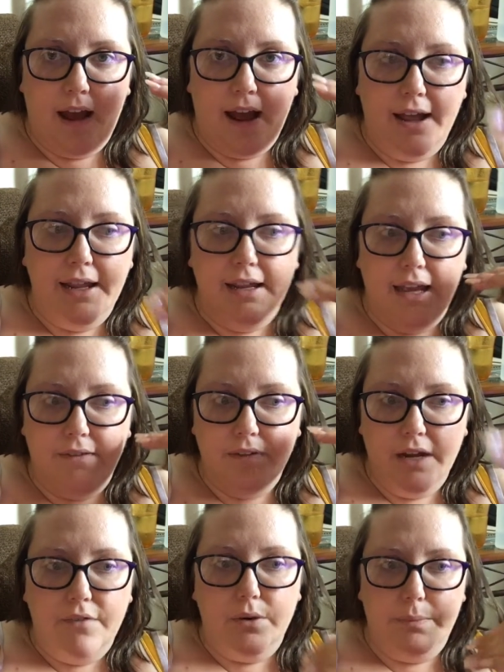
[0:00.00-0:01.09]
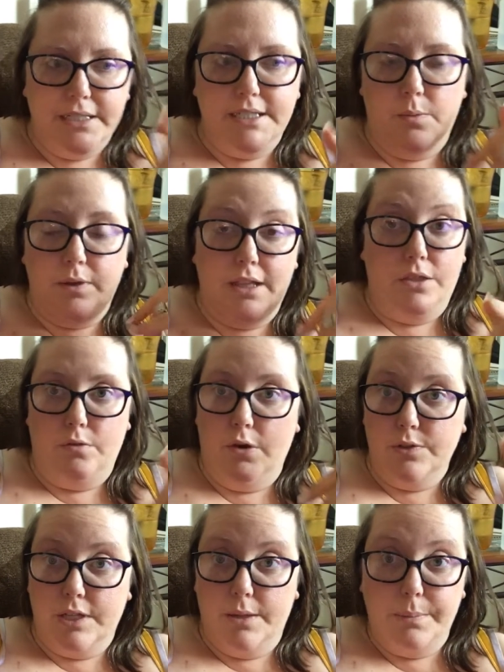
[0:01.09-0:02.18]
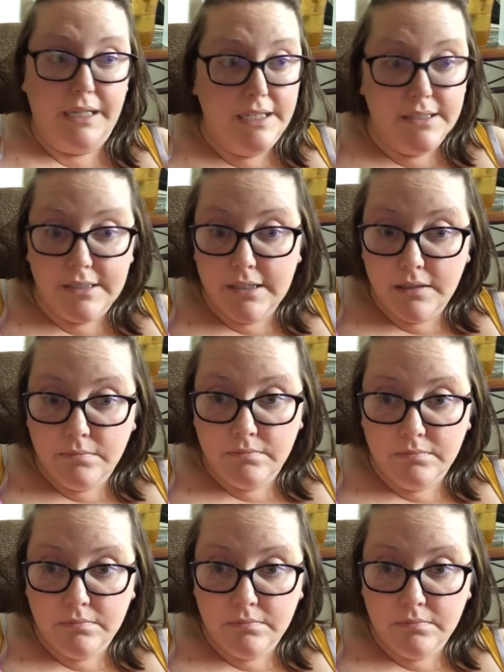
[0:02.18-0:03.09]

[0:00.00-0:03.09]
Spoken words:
I have never been someone that throws up easy,